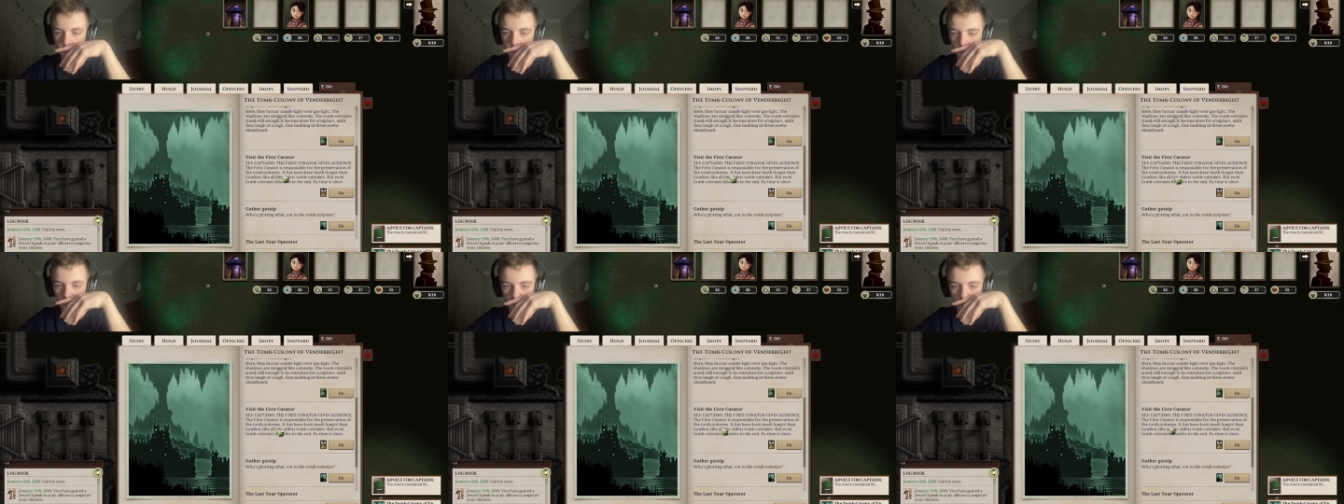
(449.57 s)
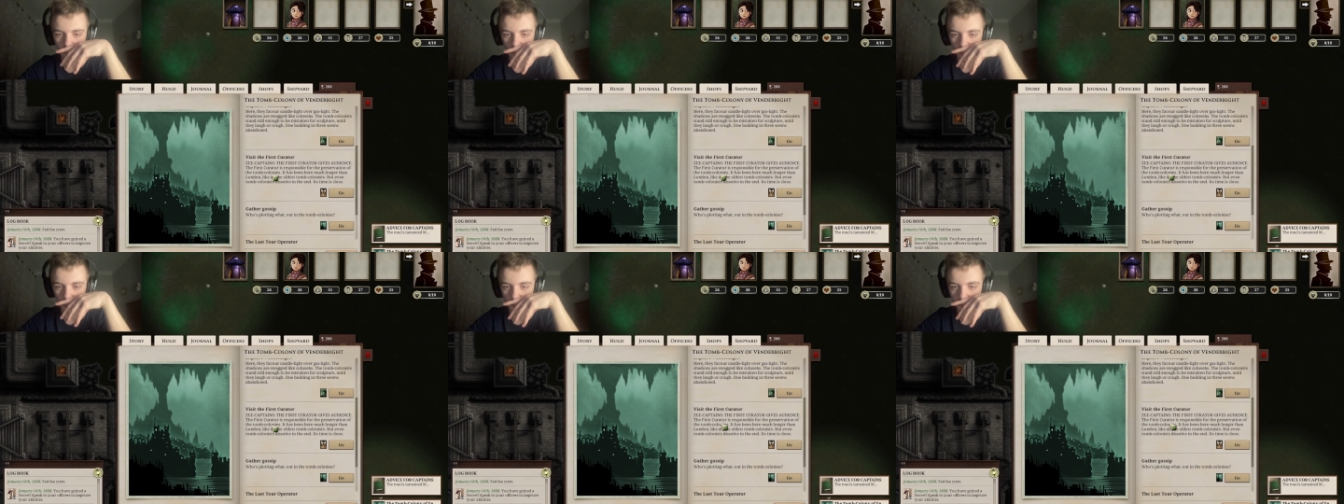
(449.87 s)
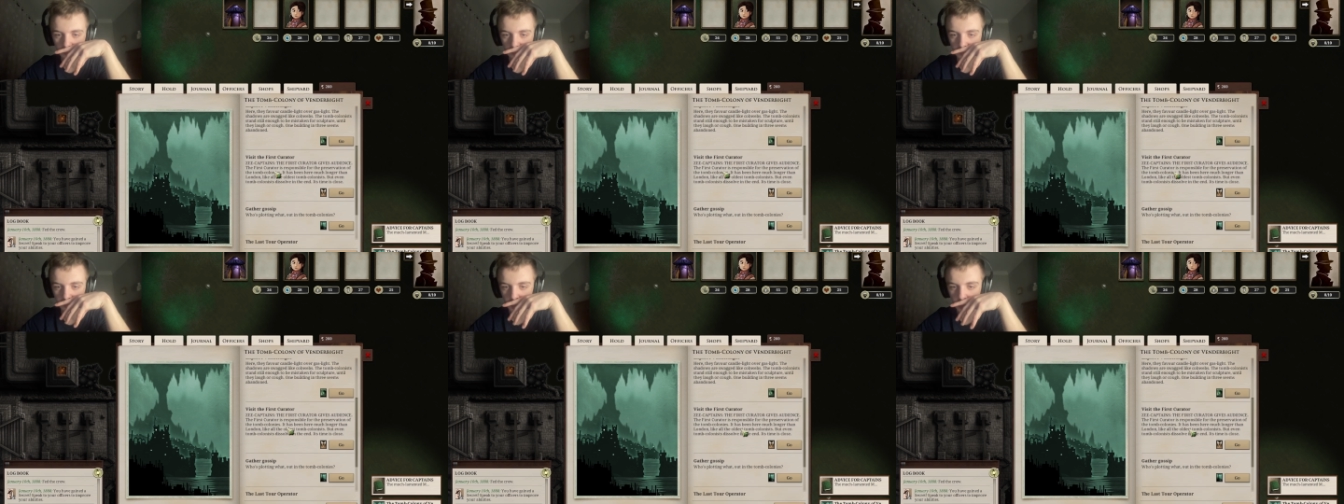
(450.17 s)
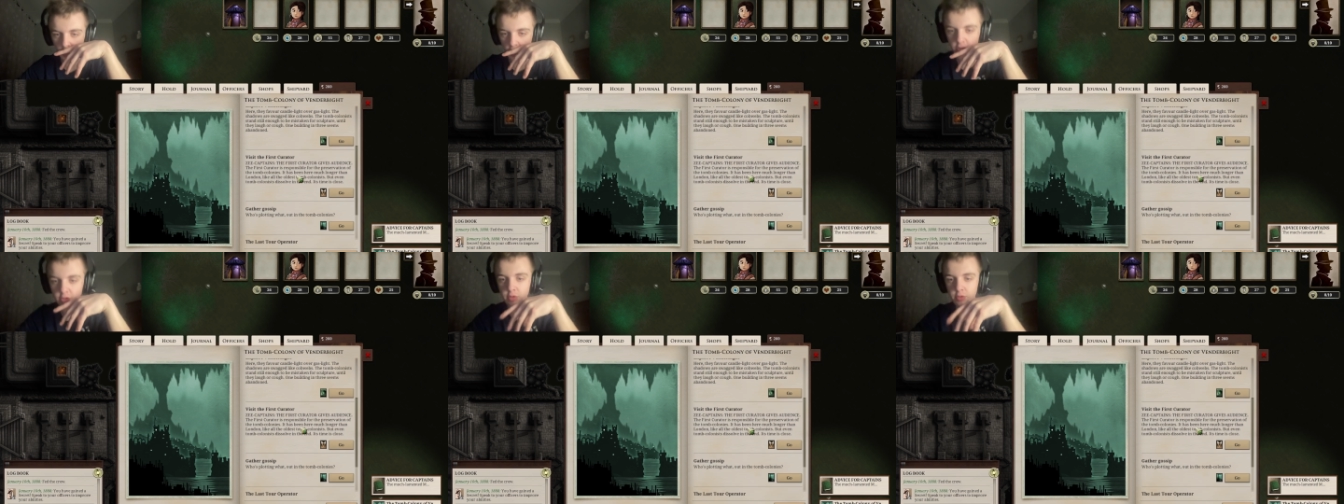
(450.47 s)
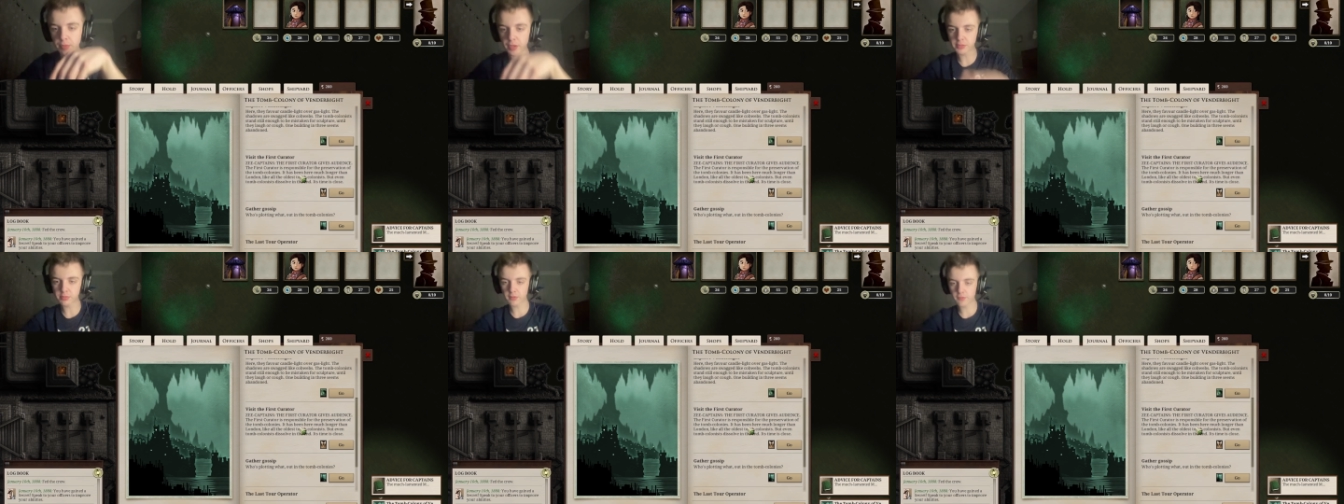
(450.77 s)
very cool. The first guy is
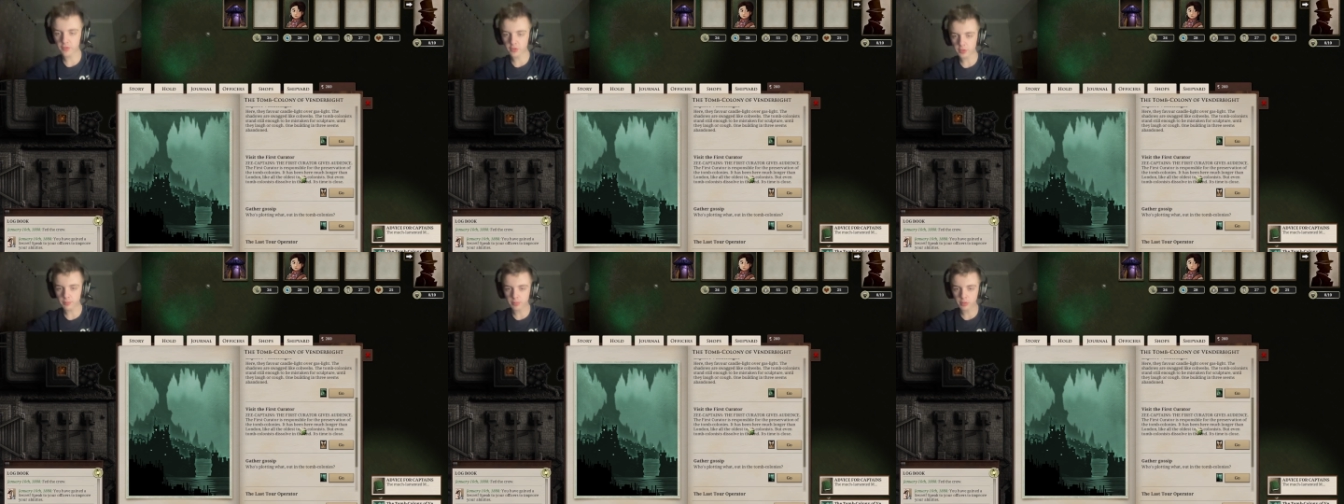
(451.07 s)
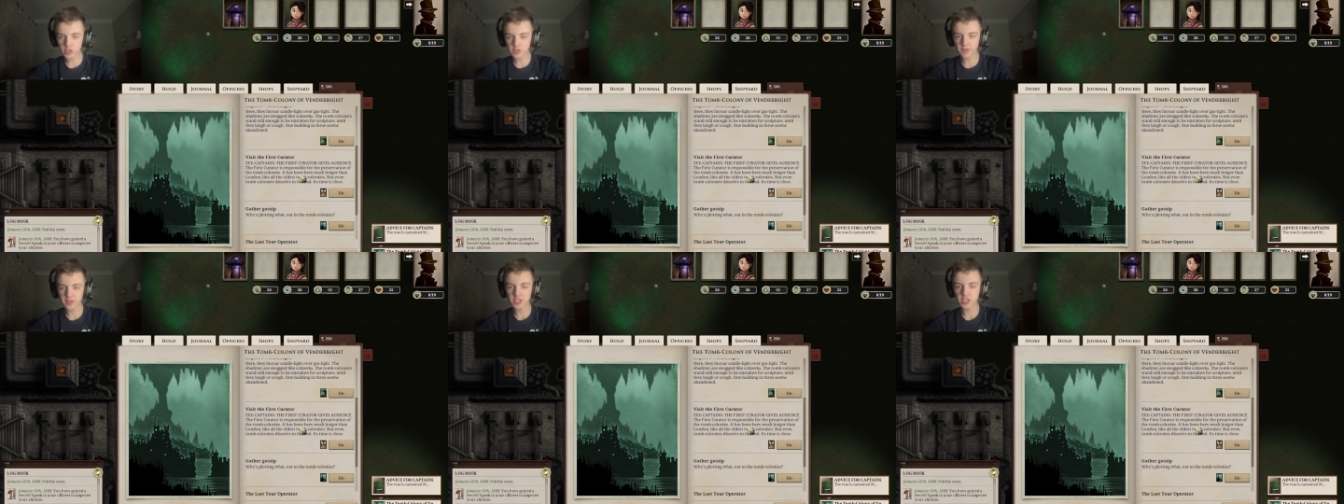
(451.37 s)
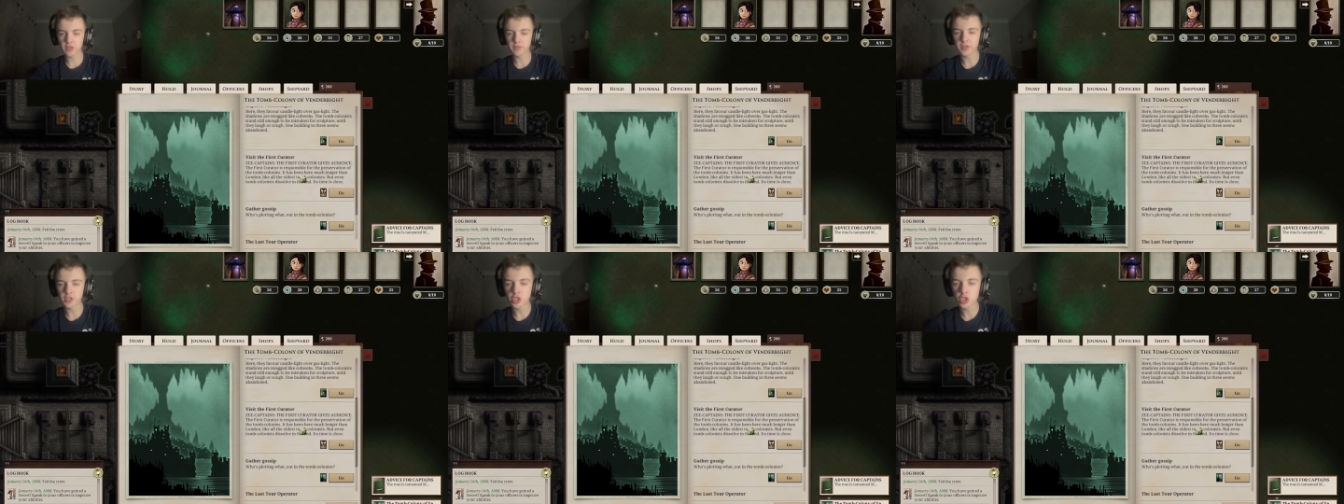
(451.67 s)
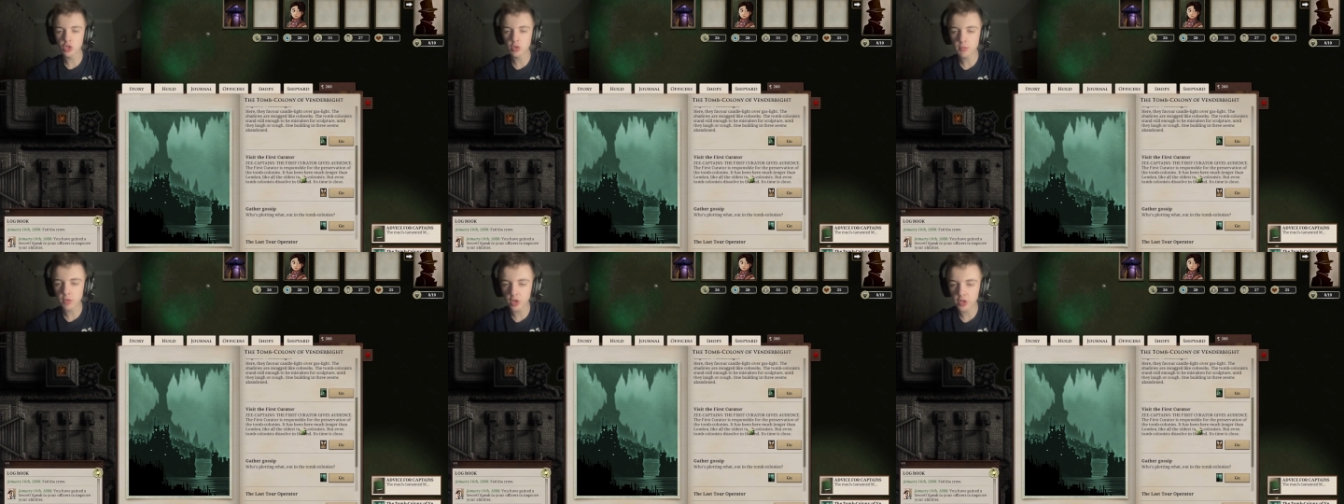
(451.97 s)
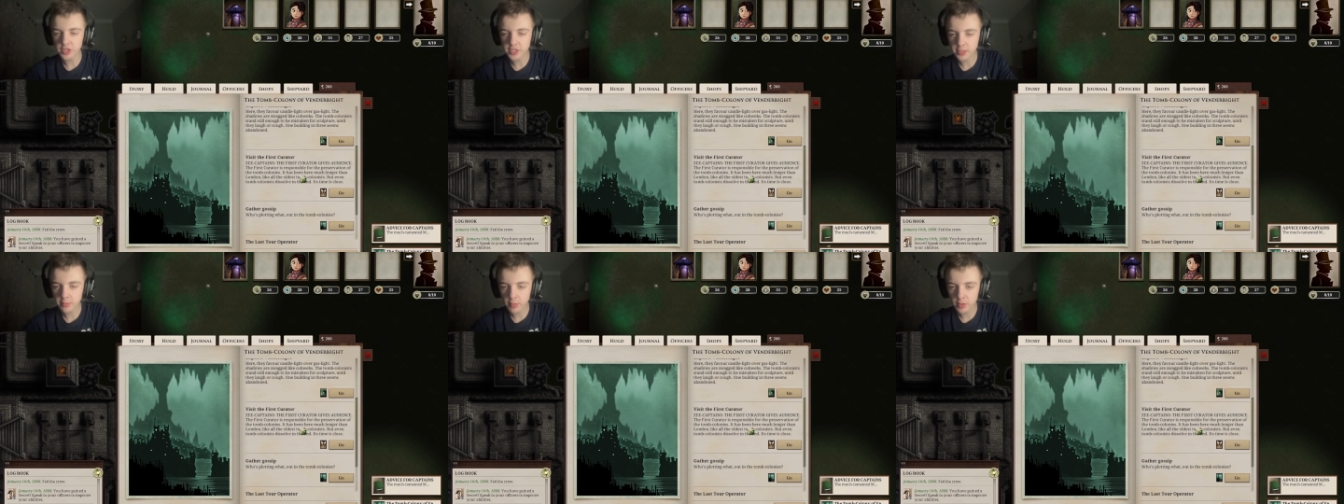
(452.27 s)
responsible for the preservation of the tomb
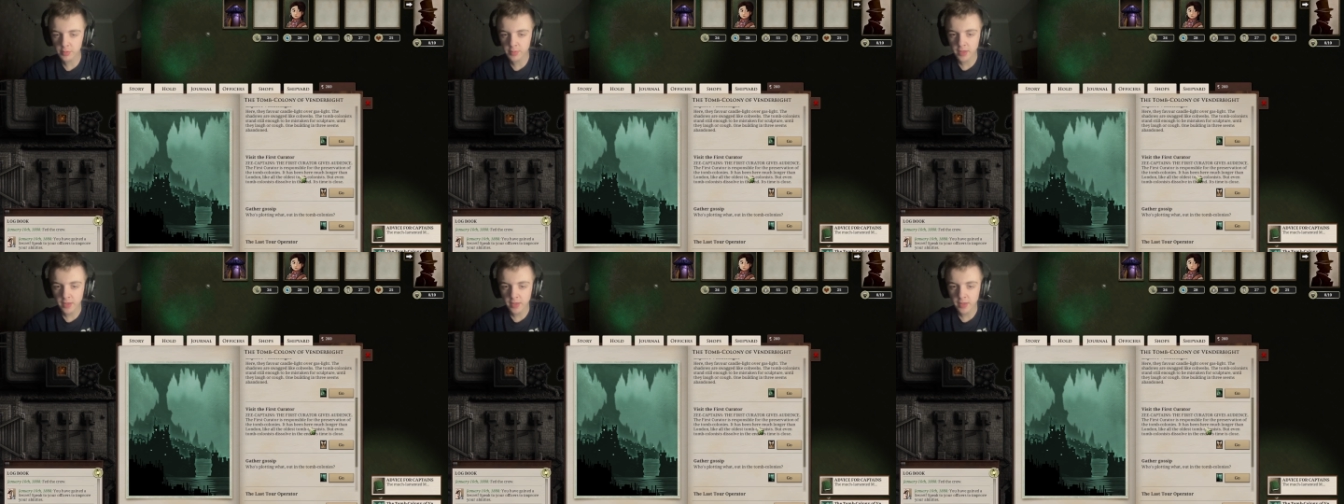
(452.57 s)
colonists.